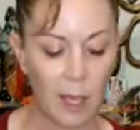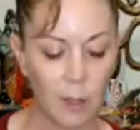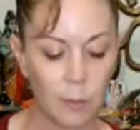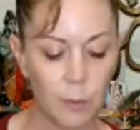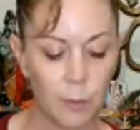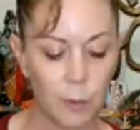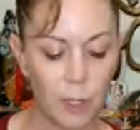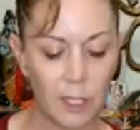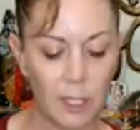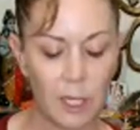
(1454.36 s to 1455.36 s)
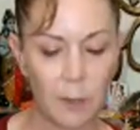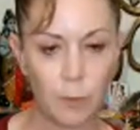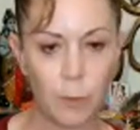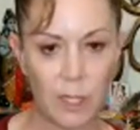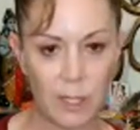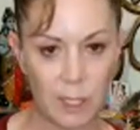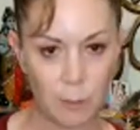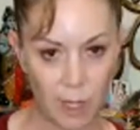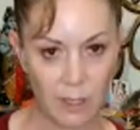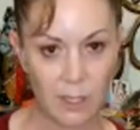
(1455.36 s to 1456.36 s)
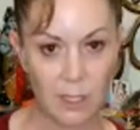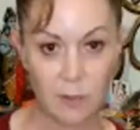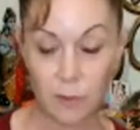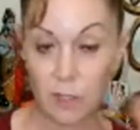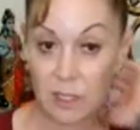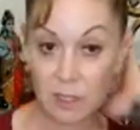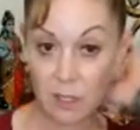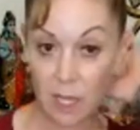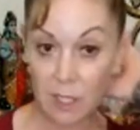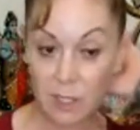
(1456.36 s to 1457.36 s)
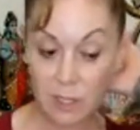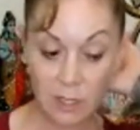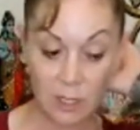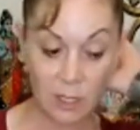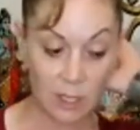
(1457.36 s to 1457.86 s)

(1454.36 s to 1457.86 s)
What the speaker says: Our pranayama breathing practice for this class